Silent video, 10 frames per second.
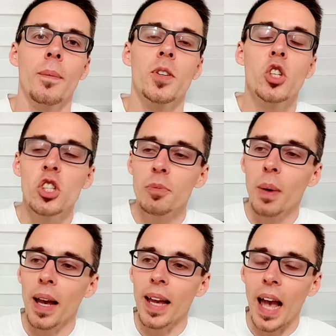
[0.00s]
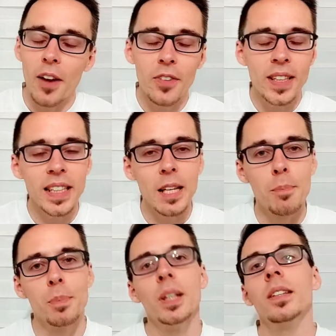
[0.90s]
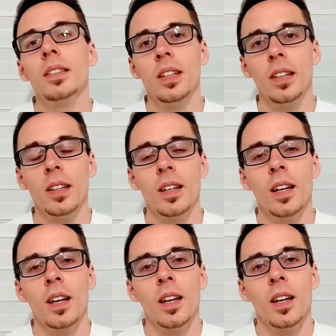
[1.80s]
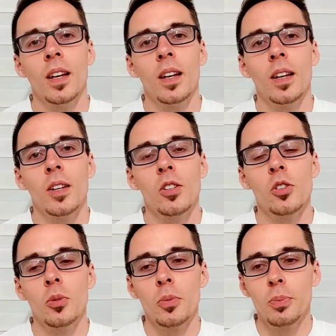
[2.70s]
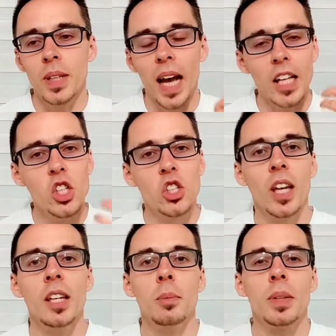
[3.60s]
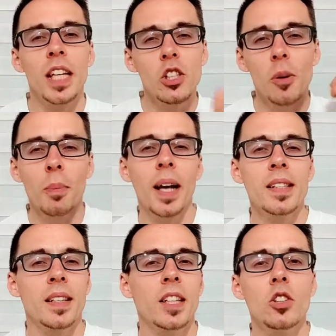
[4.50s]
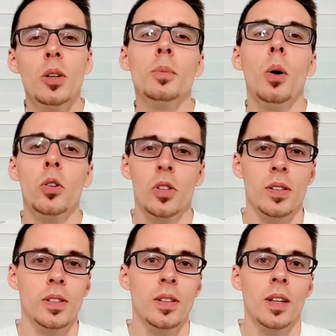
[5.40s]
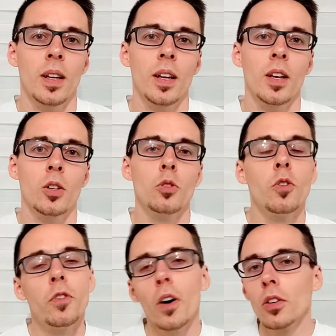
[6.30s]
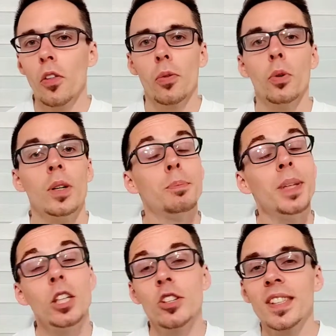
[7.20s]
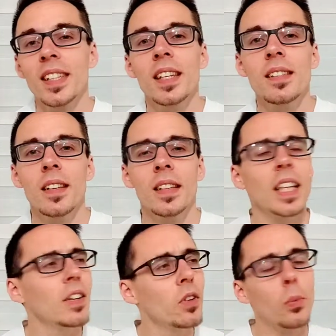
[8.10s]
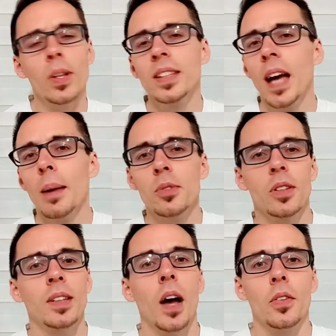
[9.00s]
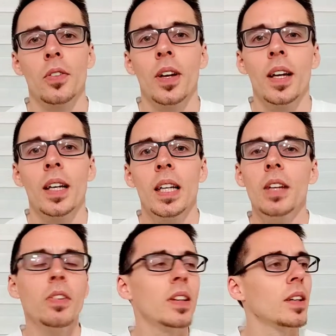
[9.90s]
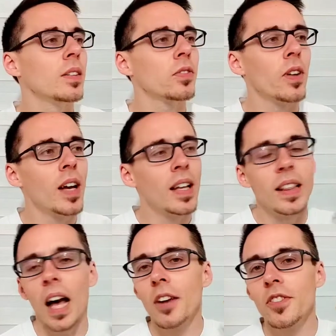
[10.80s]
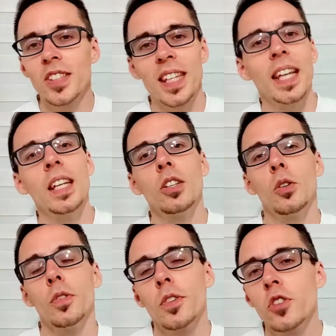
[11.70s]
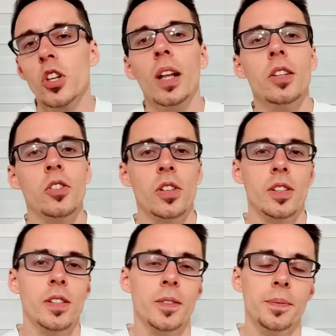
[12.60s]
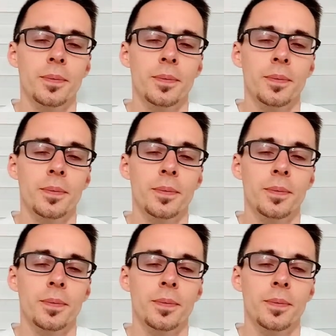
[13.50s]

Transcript: Just by having the ability to be unshakable in your mindset, in your emotions, to follow through and be consistent even when times are tough, even if life is hitting you with challenges.